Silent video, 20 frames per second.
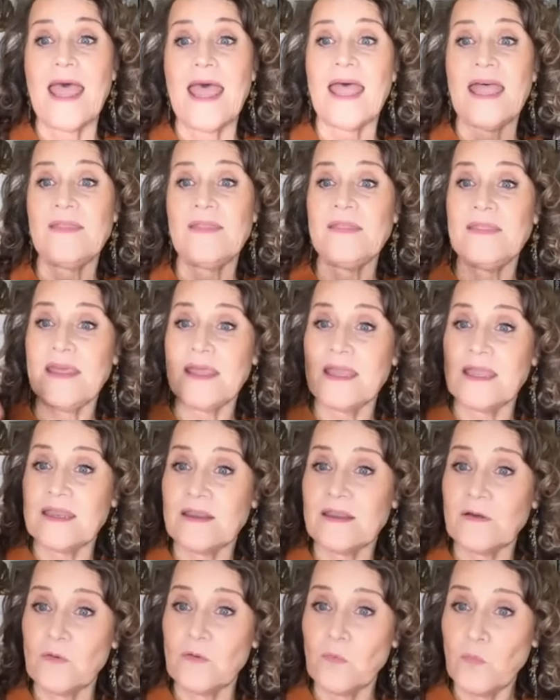And
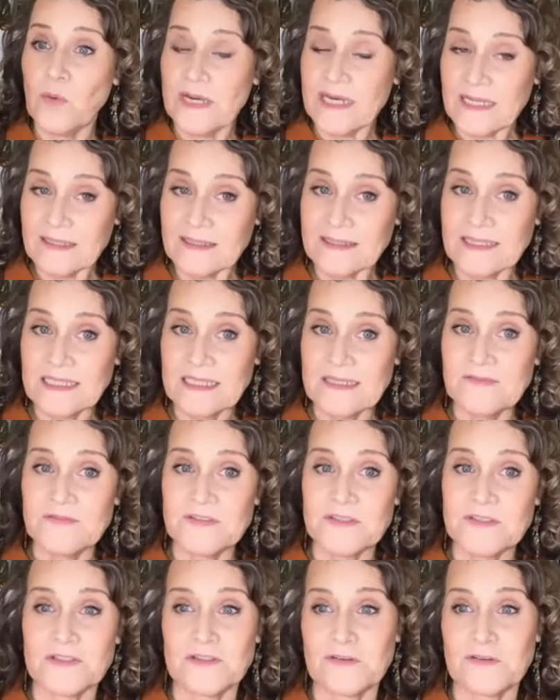then when it
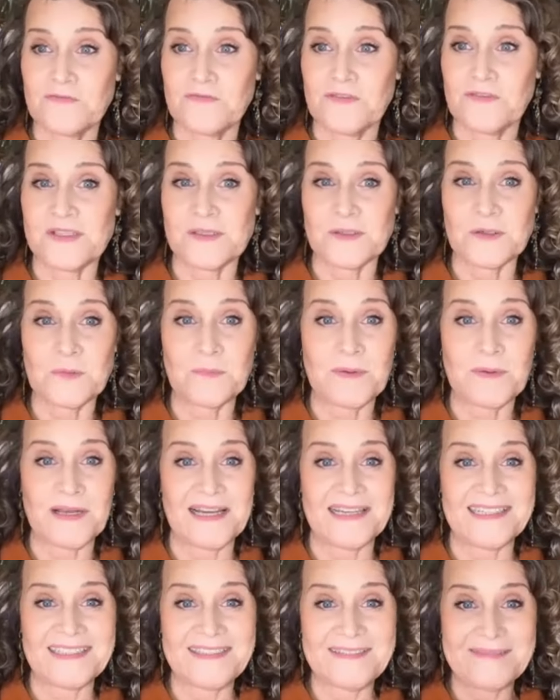leaves your physical
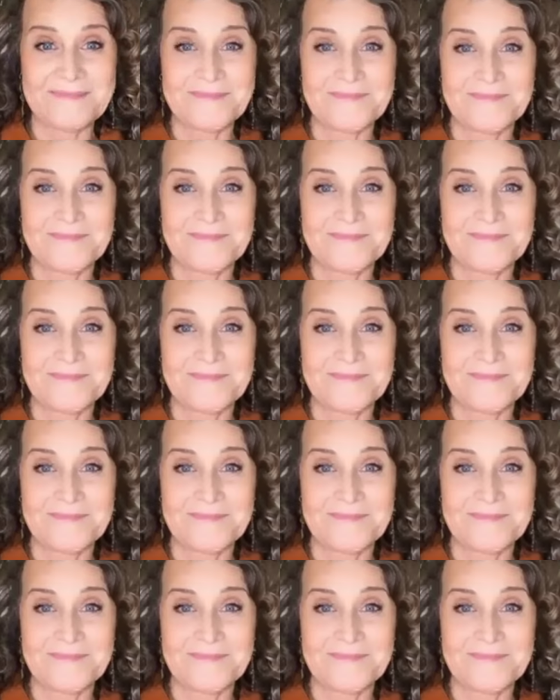body,